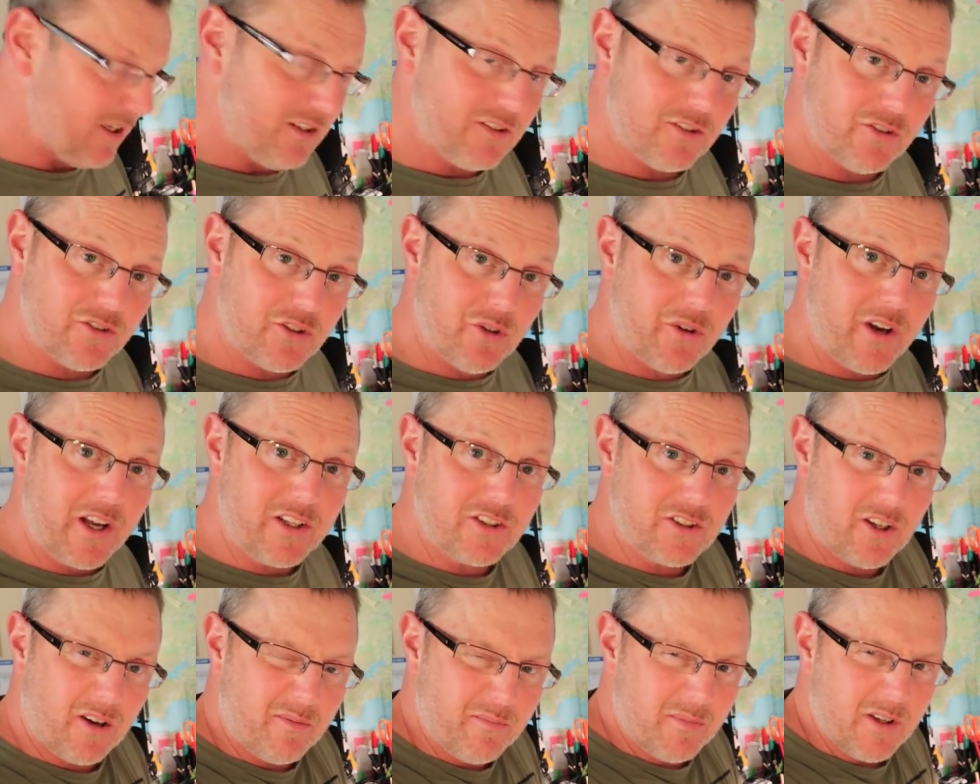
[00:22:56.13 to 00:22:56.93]
So until
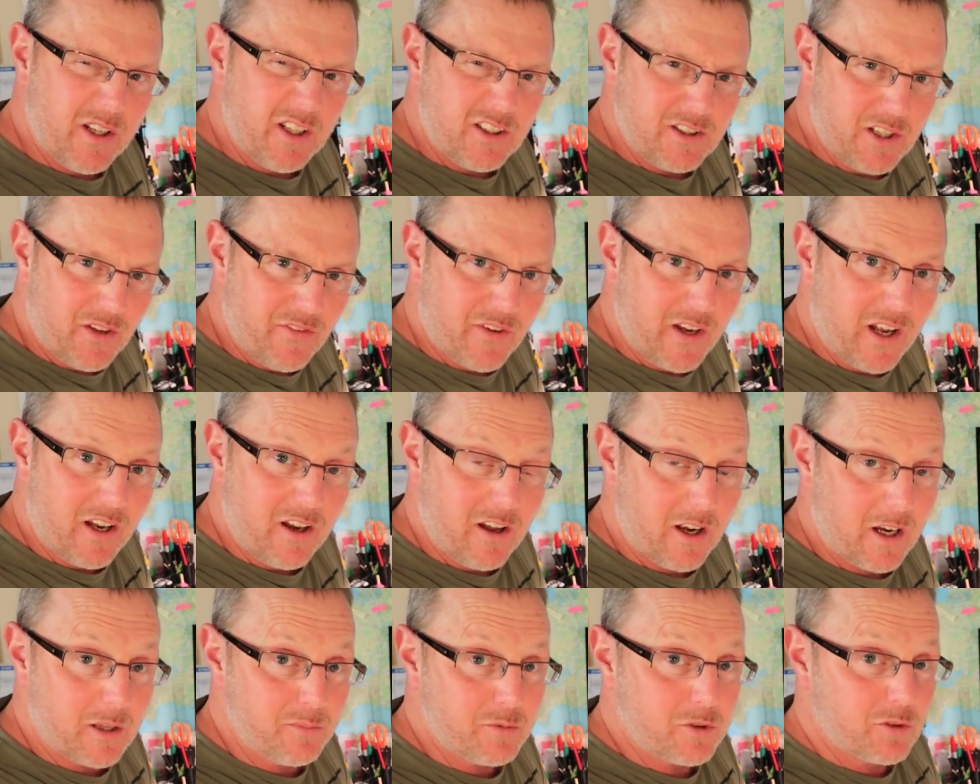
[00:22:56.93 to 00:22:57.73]
next time, don't forget to
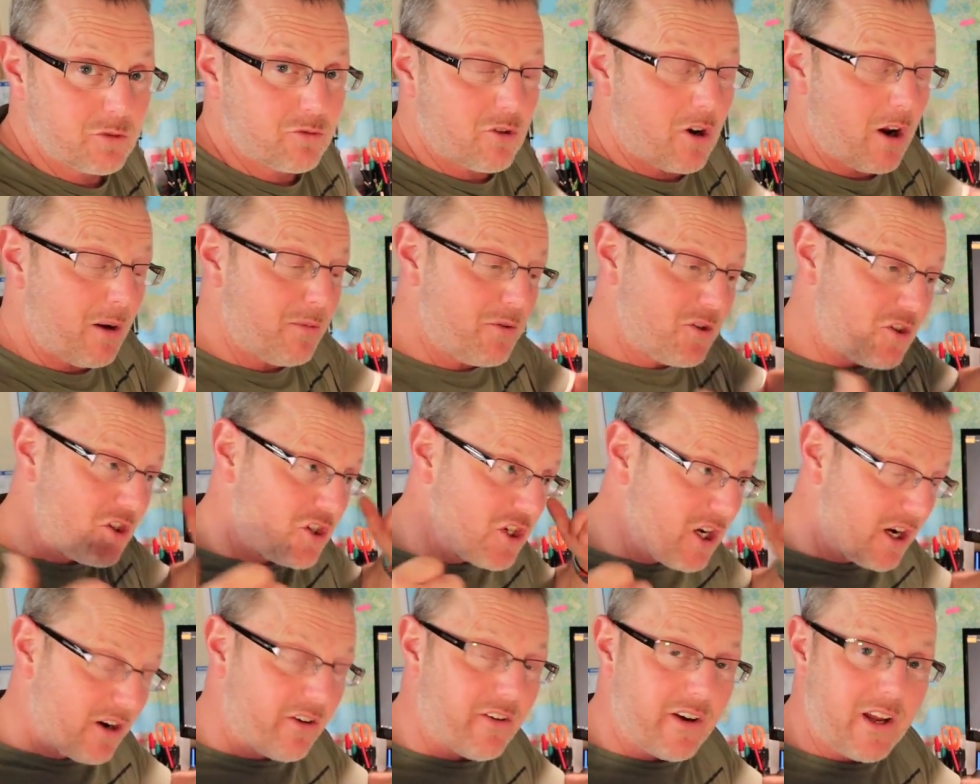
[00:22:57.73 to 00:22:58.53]
like and subscribe.
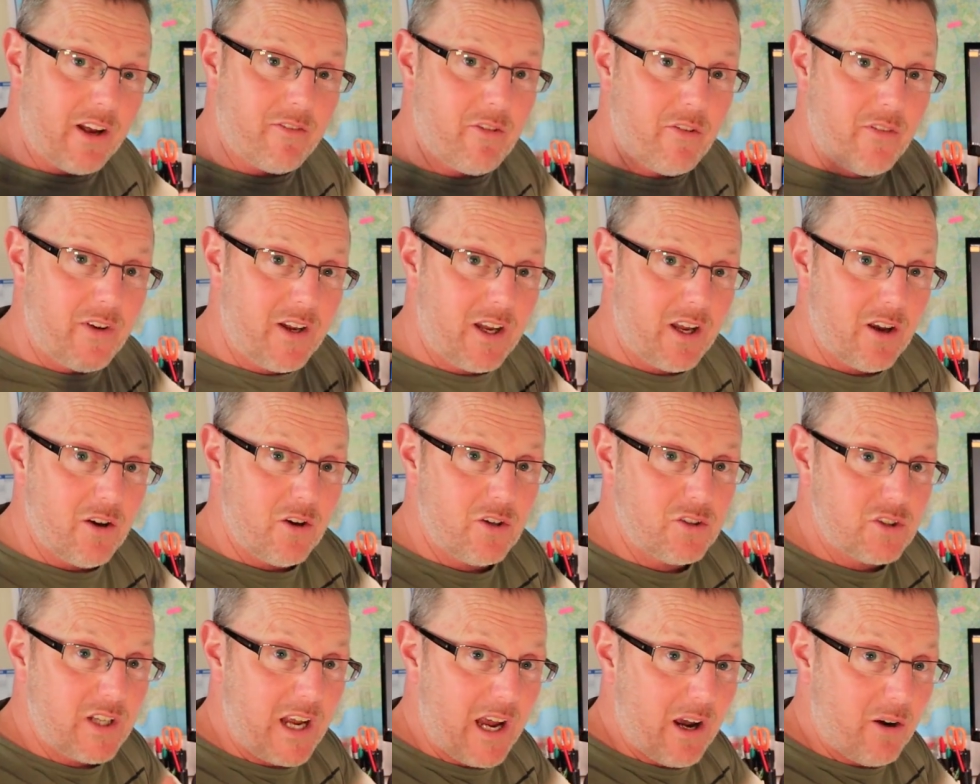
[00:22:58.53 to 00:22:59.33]
Check out the other
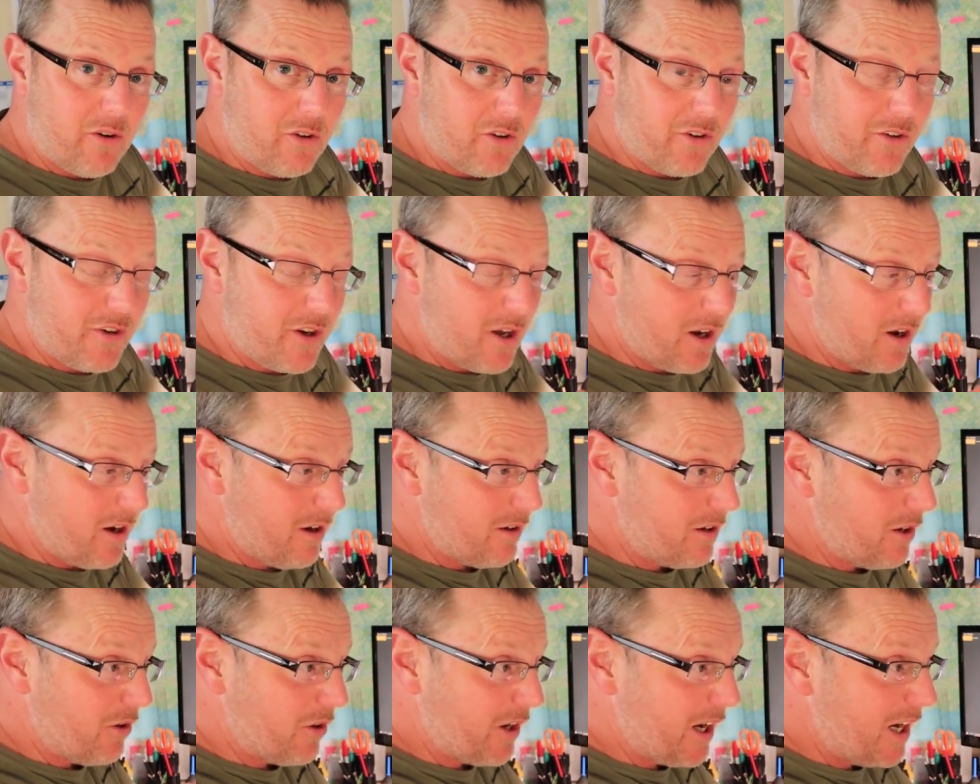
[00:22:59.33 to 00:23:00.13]
videos out on
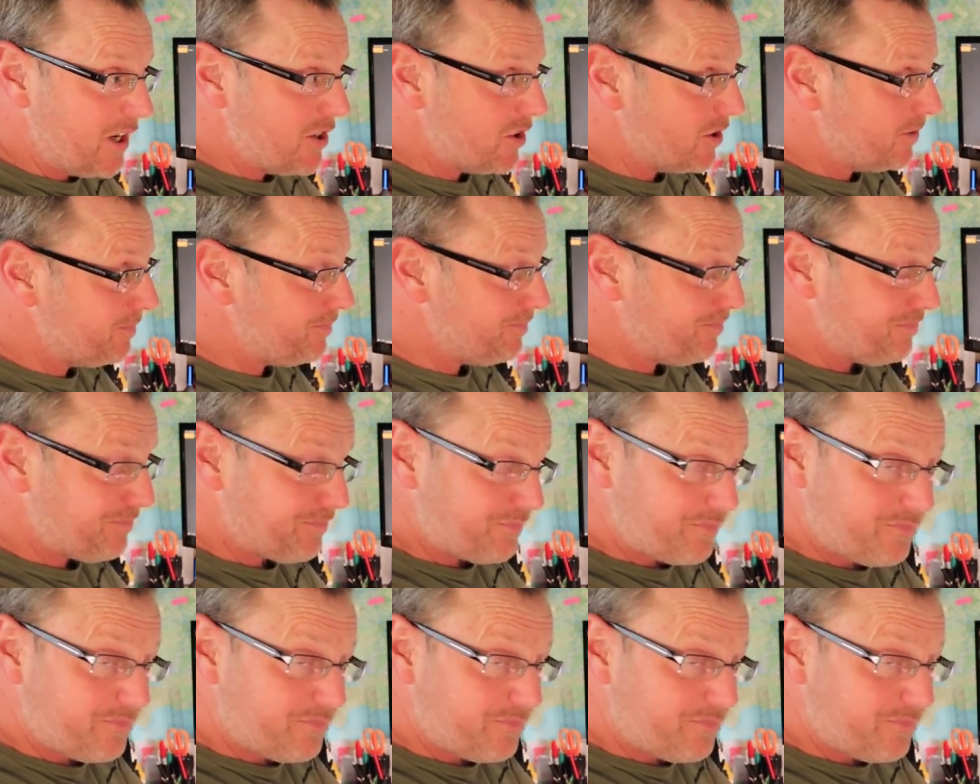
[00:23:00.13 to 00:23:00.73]
the location,